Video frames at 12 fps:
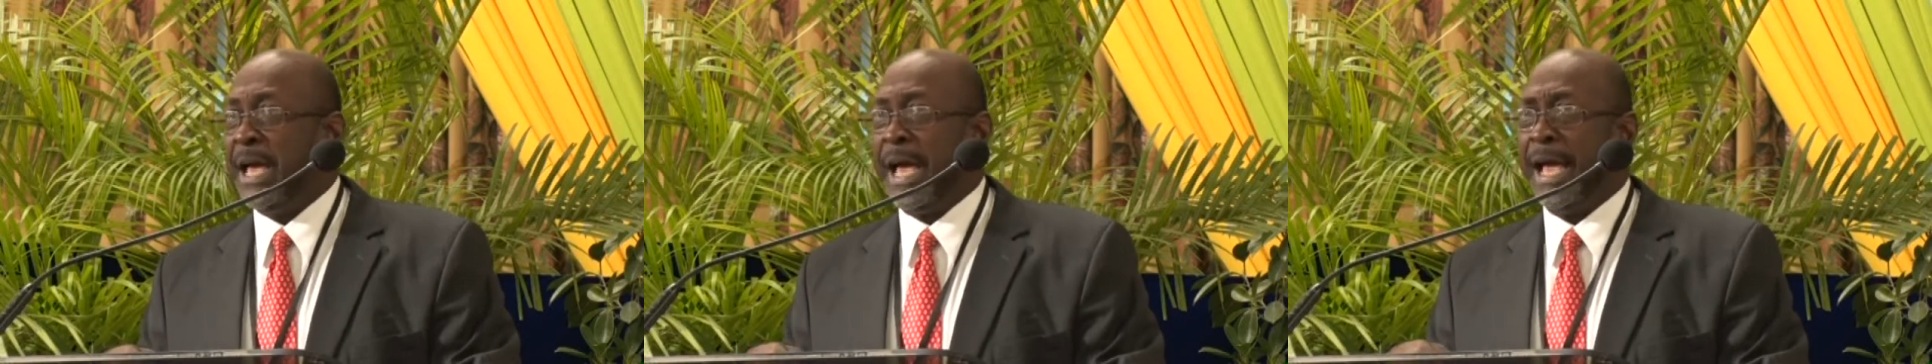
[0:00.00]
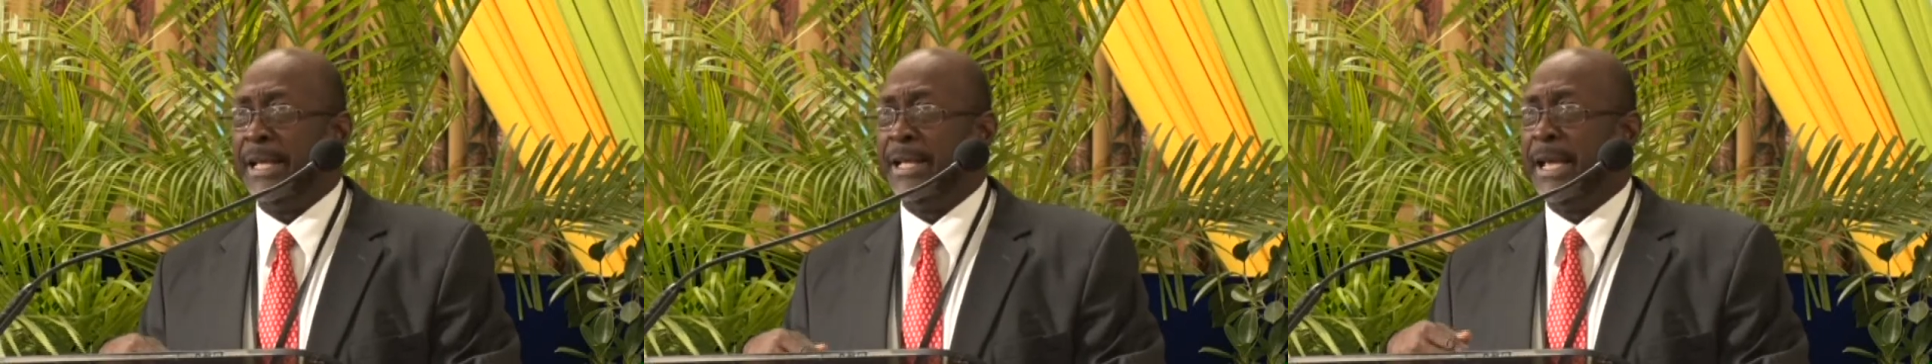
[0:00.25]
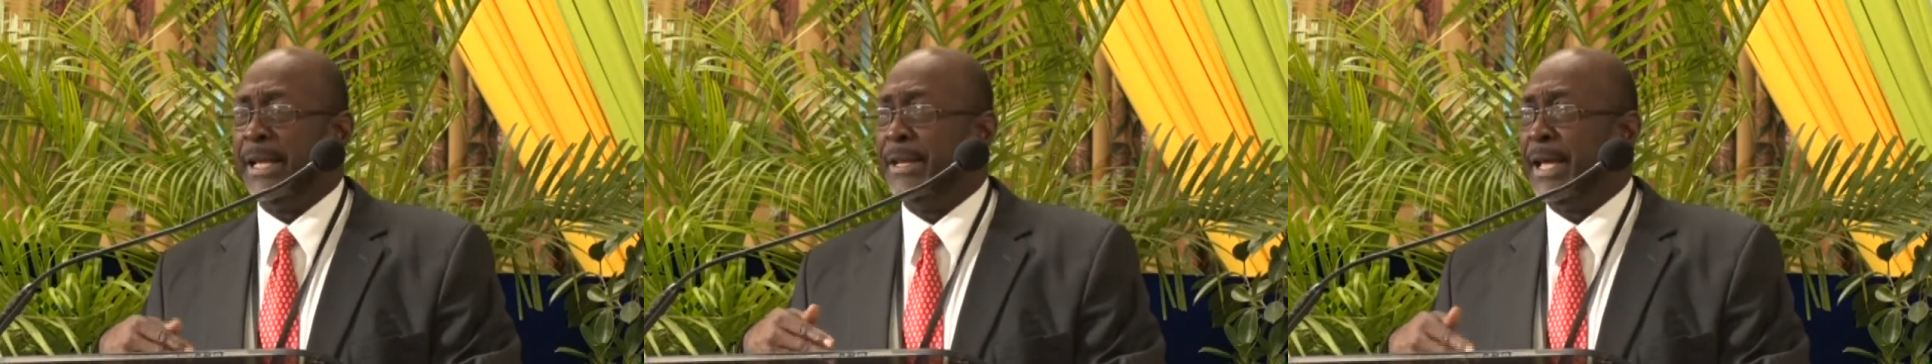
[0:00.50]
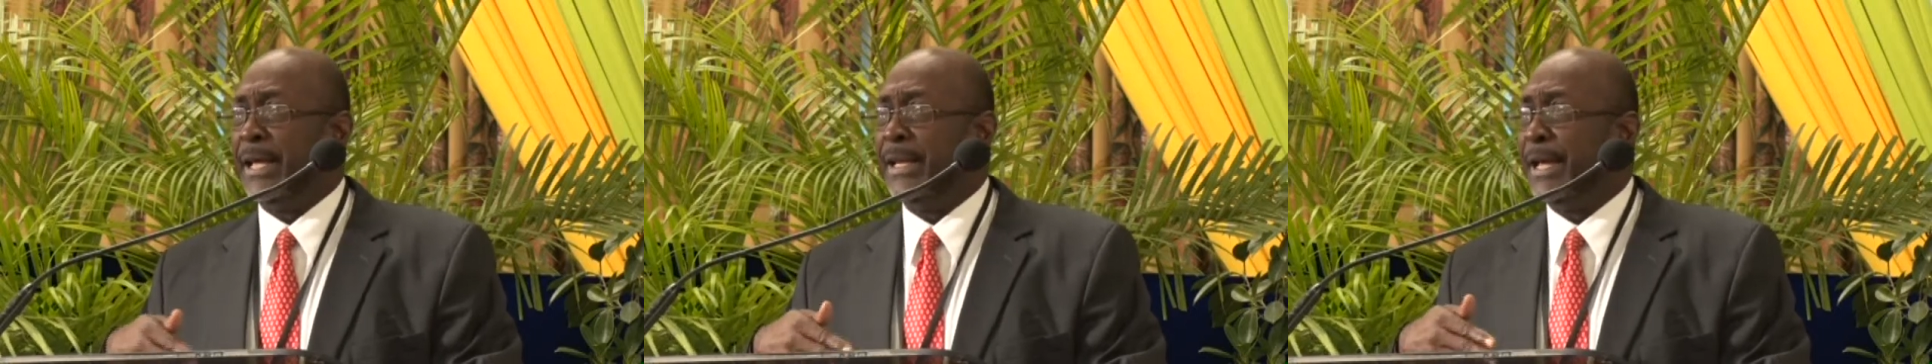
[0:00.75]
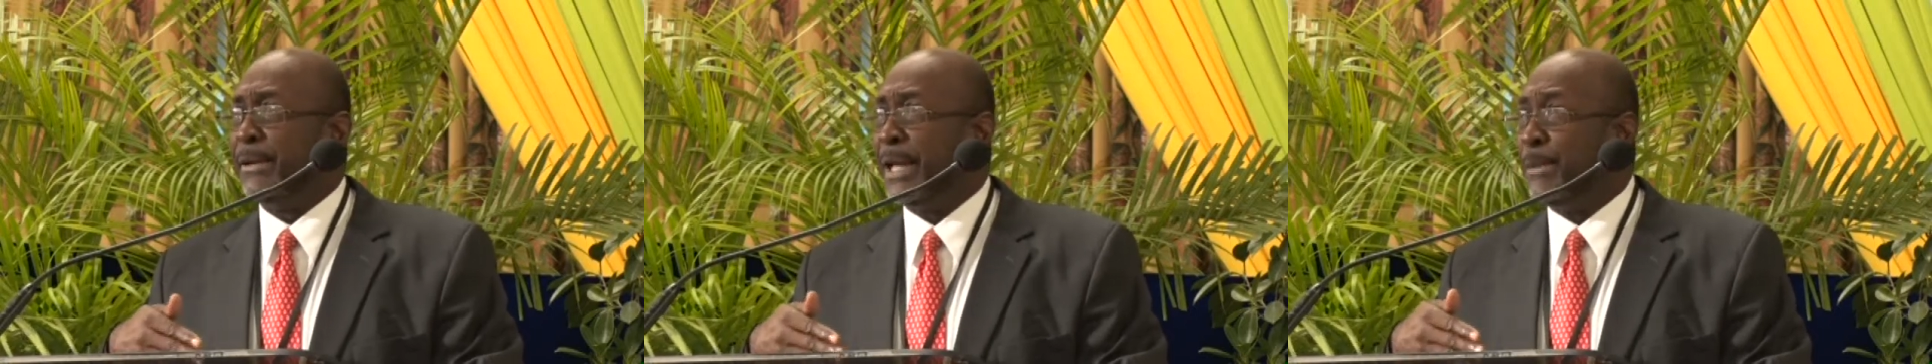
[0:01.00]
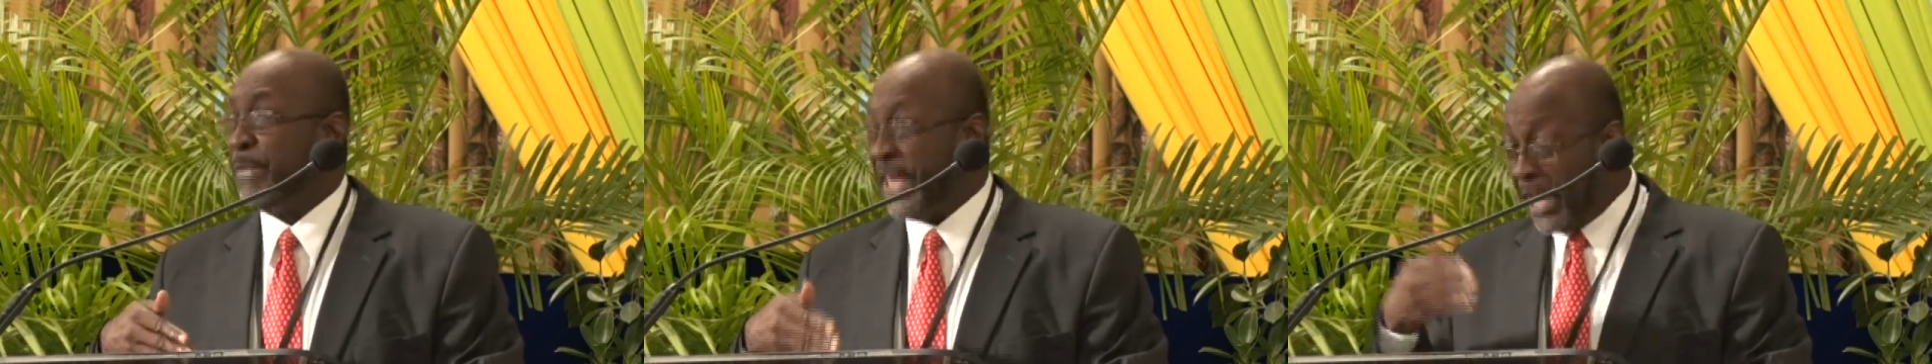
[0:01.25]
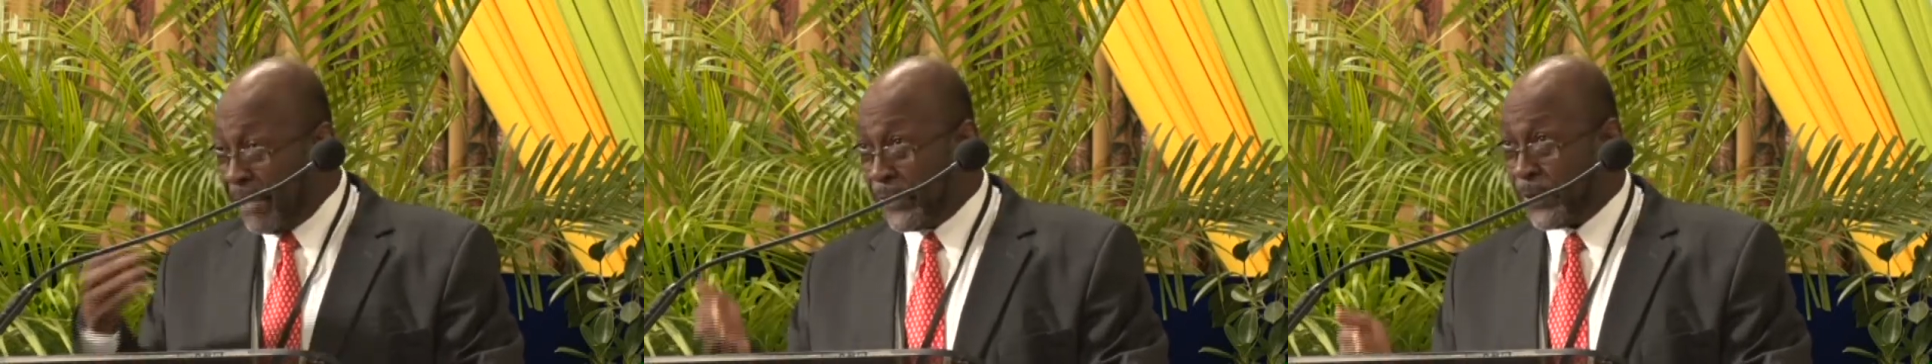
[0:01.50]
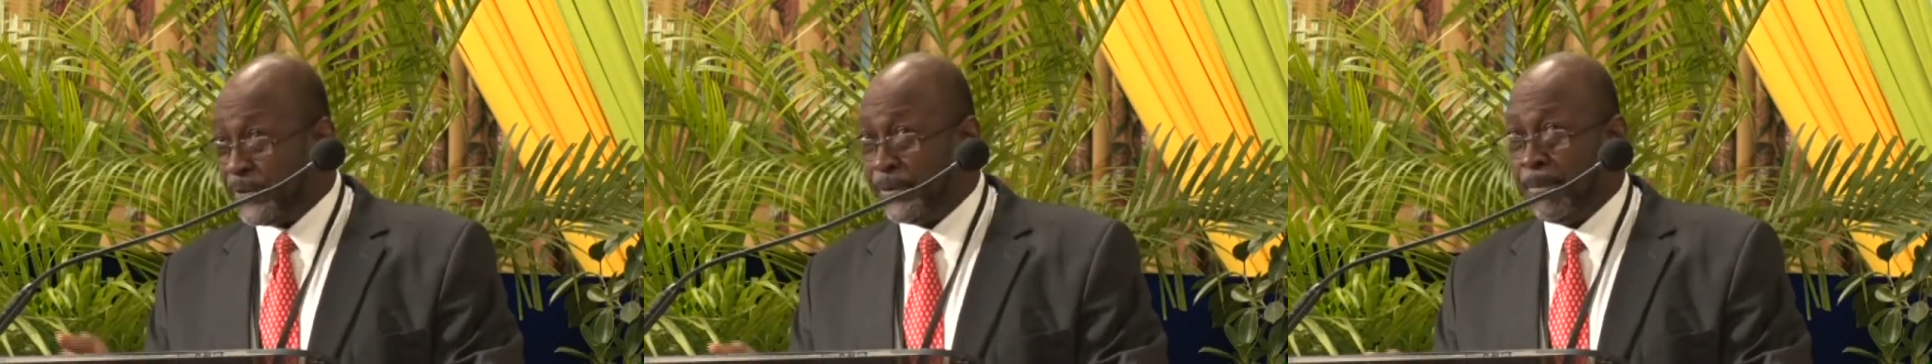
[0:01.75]
and
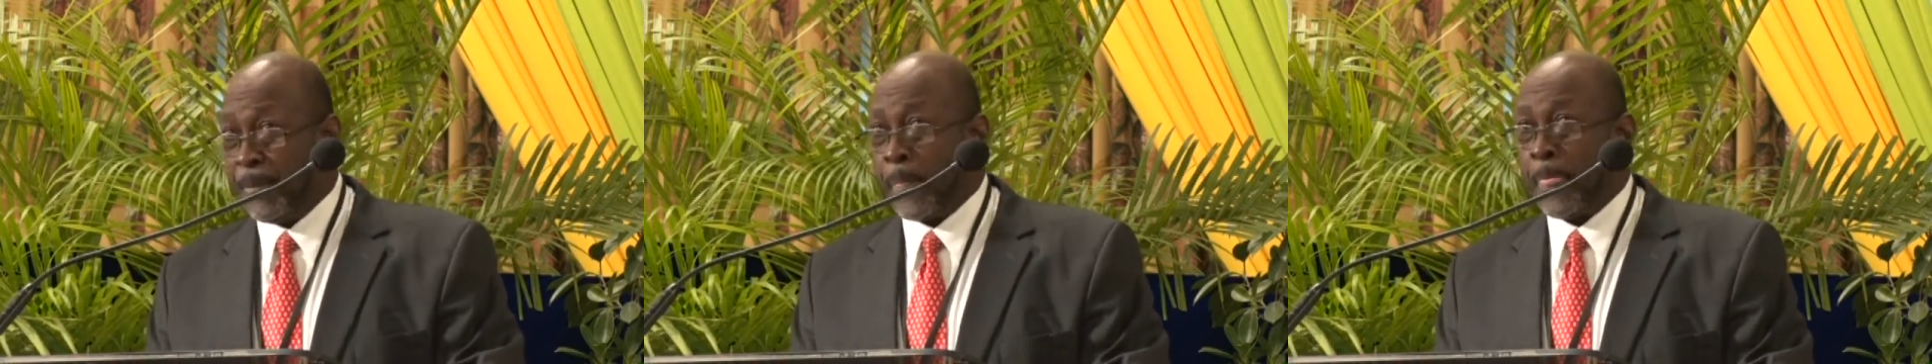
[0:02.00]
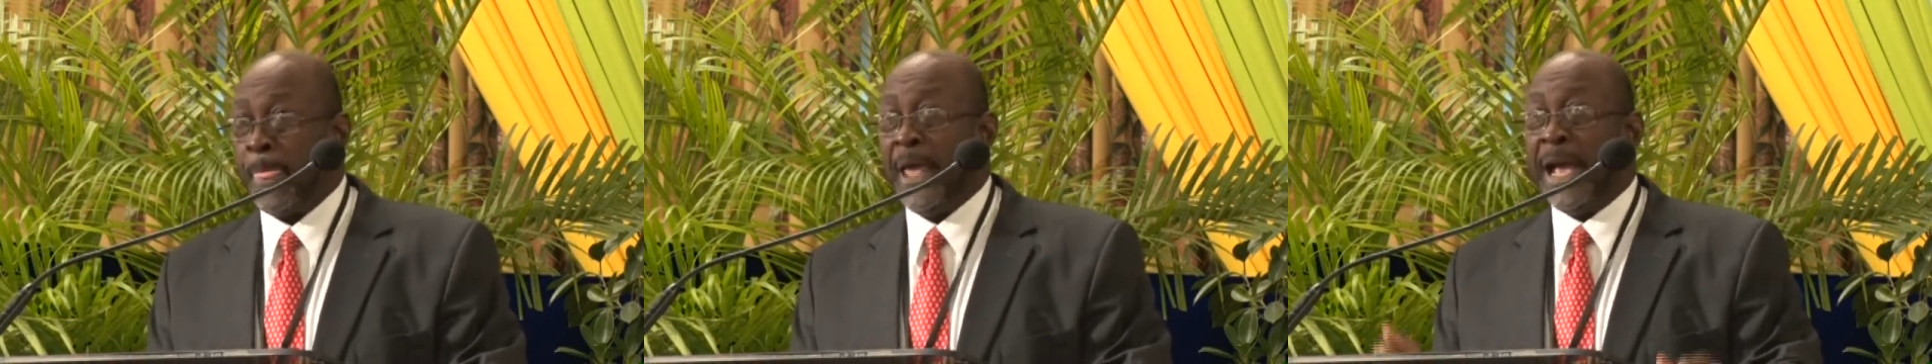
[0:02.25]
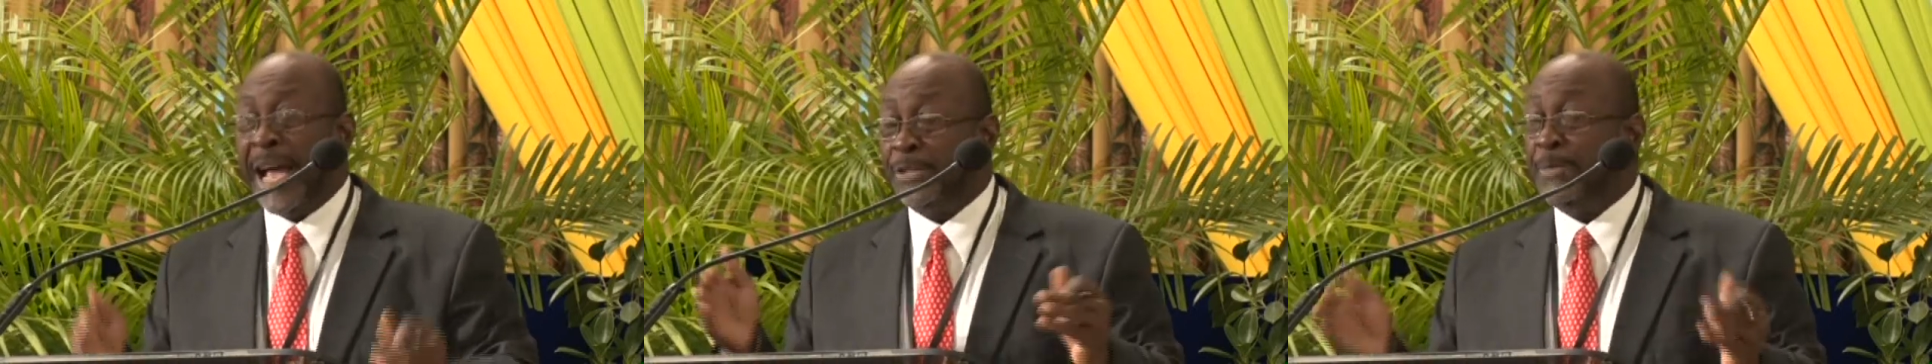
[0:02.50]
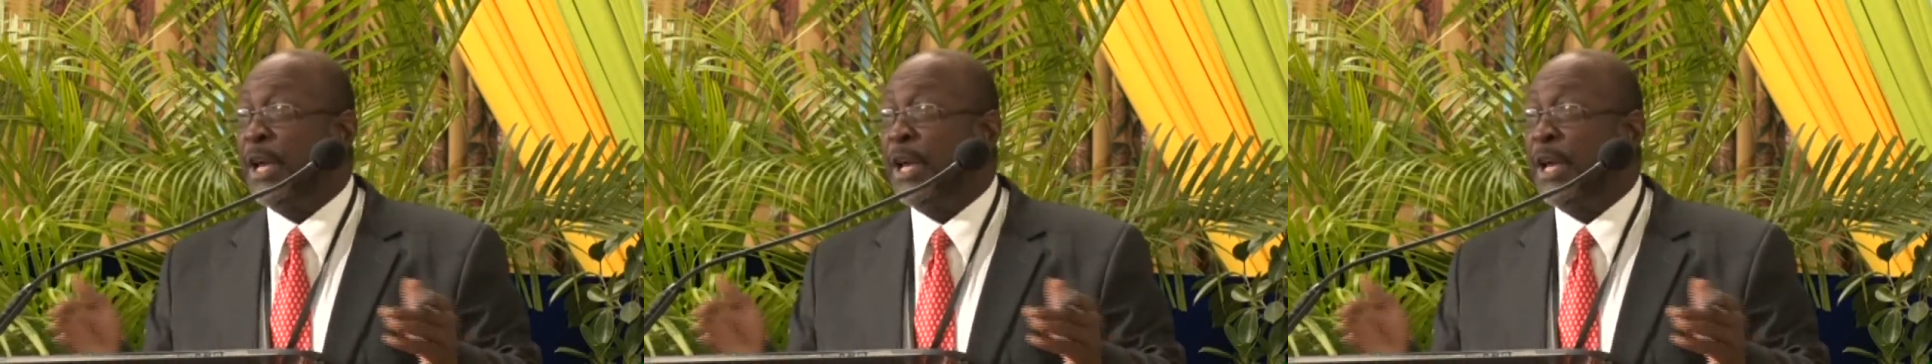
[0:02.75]
behaviors has